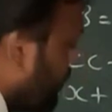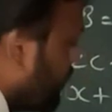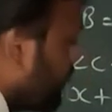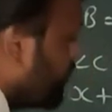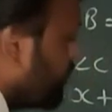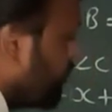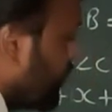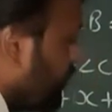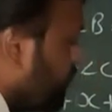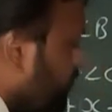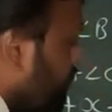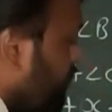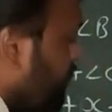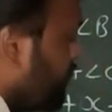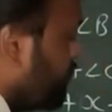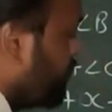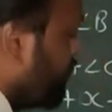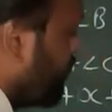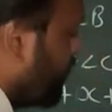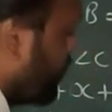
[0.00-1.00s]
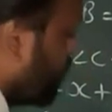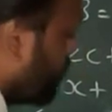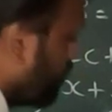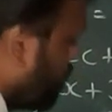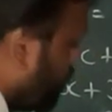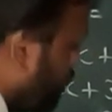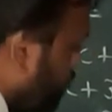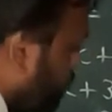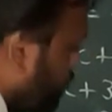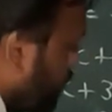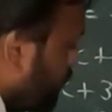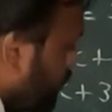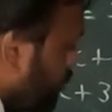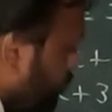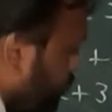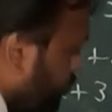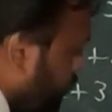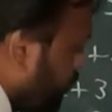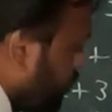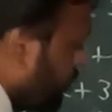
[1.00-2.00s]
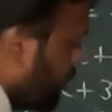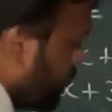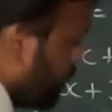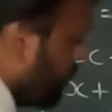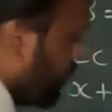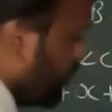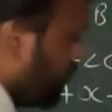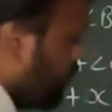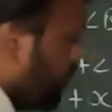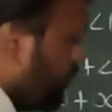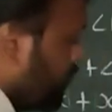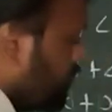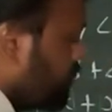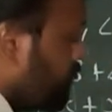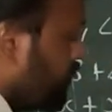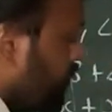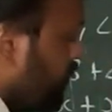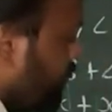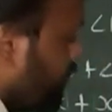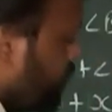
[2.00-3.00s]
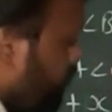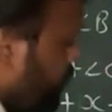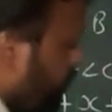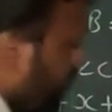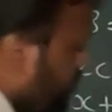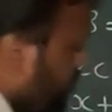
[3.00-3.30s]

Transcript: can never have an angle of 180. So here you